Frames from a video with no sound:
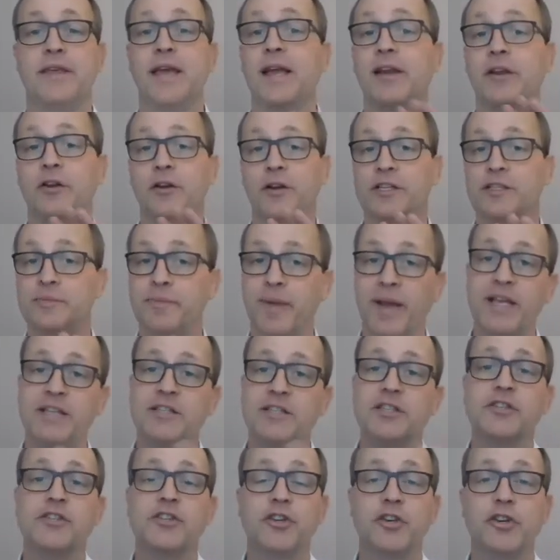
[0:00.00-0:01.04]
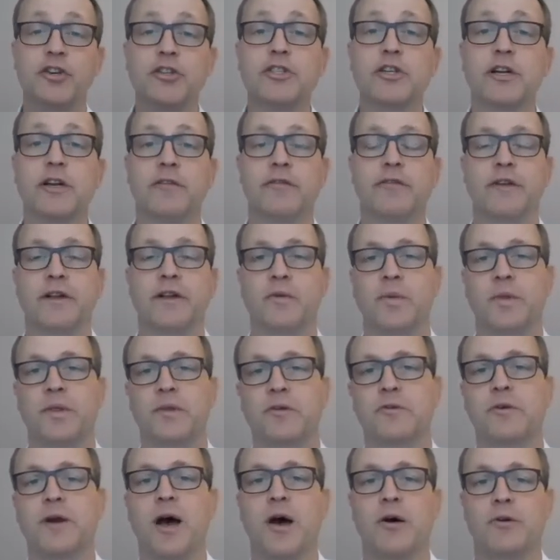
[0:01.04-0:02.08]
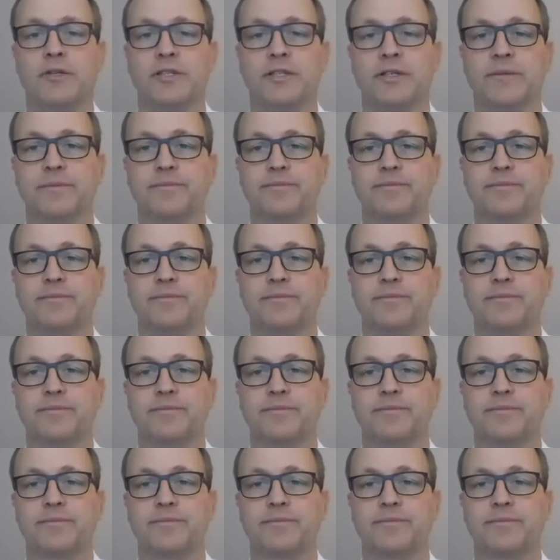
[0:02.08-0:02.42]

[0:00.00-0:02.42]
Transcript: annular space is usually filled with grout.